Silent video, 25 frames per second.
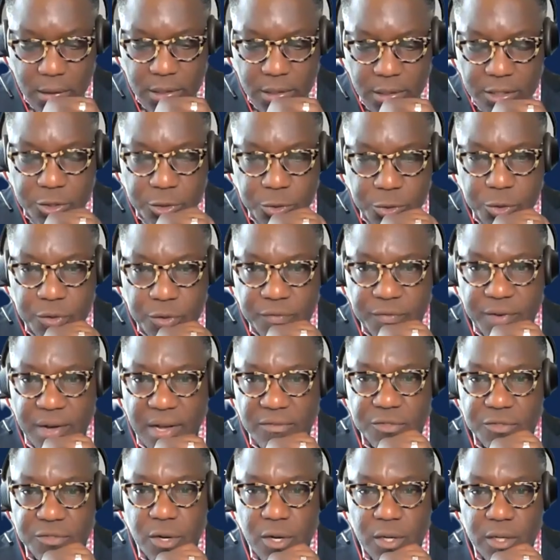that Drew and
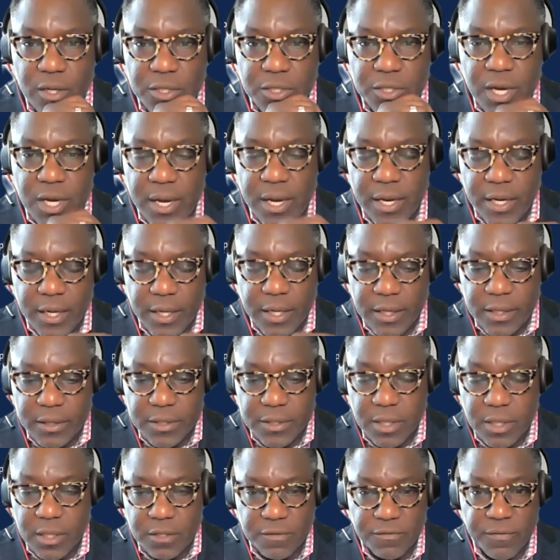5 Strong has done, and
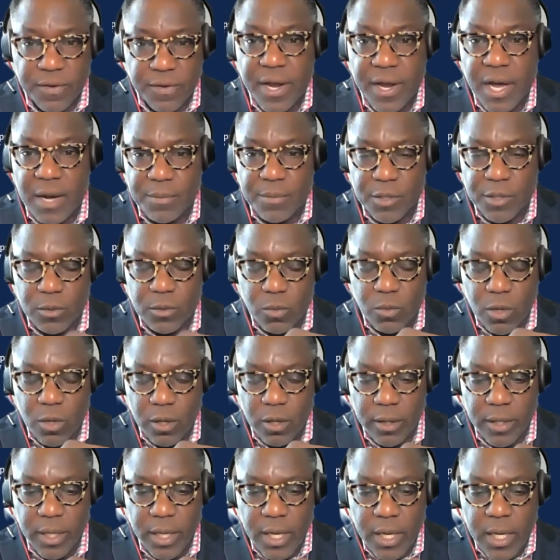it's phenomenal
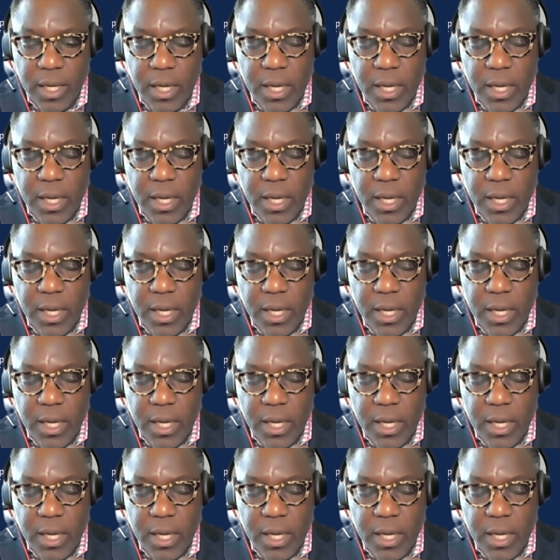work.